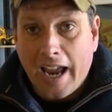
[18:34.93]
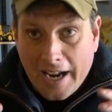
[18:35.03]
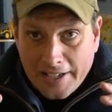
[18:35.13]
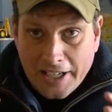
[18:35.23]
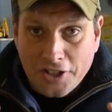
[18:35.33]

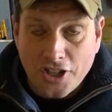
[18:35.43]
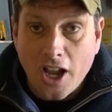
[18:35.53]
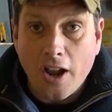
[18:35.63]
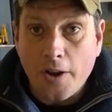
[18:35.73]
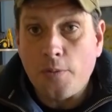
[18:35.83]
And in
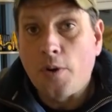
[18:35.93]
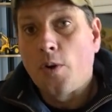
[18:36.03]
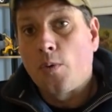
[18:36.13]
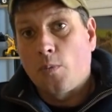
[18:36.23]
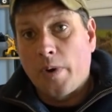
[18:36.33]
turn,
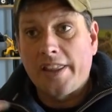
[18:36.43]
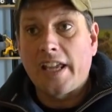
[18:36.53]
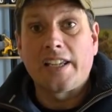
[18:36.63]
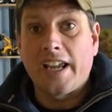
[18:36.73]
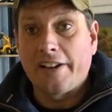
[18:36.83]
we're
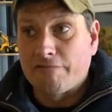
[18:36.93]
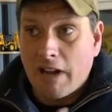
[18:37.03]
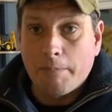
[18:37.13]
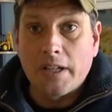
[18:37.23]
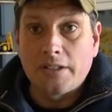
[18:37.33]
then getting
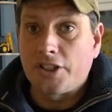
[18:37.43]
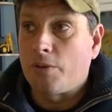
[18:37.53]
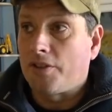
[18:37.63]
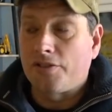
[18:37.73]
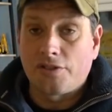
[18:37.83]
rubber to
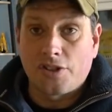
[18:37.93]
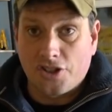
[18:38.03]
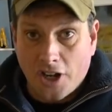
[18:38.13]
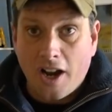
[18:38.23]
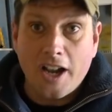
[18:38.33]
go on the
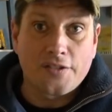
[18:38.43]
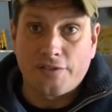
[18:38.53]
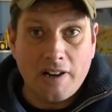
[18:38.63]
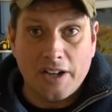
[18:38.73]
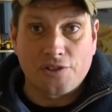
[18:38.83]
tyres
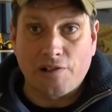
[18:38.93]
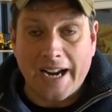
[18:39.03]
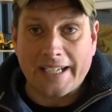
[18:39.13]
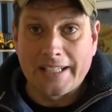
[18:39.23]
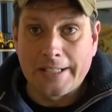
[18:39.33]
for our
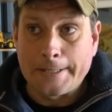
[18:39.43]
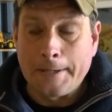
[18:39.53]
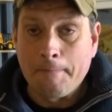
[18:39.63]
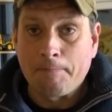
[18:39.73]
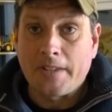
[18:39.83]
tractors.